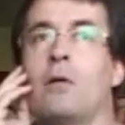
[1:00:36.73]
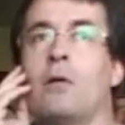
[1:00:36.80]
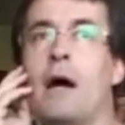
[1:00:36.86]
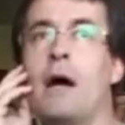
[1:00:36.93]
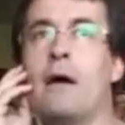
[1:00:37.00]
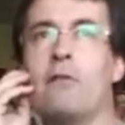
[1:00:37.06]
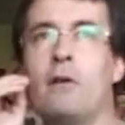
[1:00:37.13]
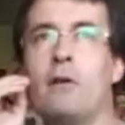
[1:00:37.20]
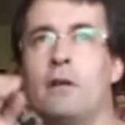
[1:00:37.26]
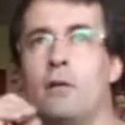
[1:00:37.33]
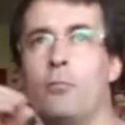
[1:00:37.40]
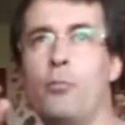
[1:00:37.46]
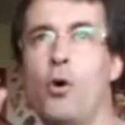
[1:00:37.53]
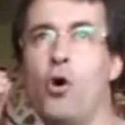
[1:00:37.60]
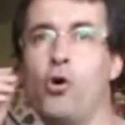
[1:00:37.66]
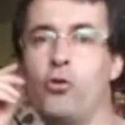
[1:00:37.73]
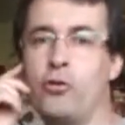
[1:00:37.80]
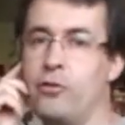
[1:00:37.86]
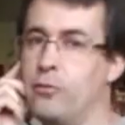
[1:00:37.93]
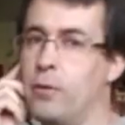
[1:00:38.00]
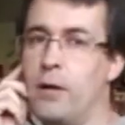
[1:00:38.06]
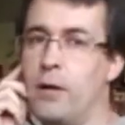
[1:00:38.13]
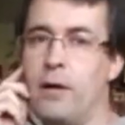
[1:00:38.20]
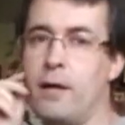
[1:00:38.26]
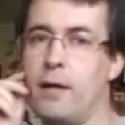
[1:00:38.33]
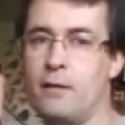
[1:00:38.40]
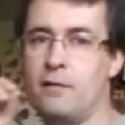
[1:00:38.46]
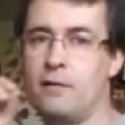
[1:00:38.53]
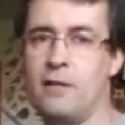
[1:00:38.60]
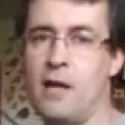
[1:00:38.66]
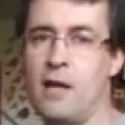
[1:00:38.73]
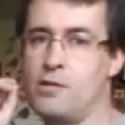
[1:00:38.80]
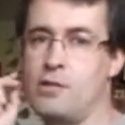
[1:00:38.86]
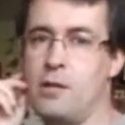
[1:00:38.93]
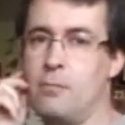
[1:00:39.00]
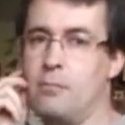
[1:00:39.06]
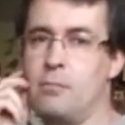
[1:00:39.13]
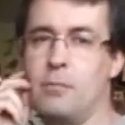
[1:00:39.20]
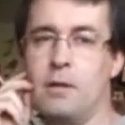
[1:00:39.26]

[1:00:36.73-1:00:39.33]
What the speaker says: I have a little pond where I can sketch them.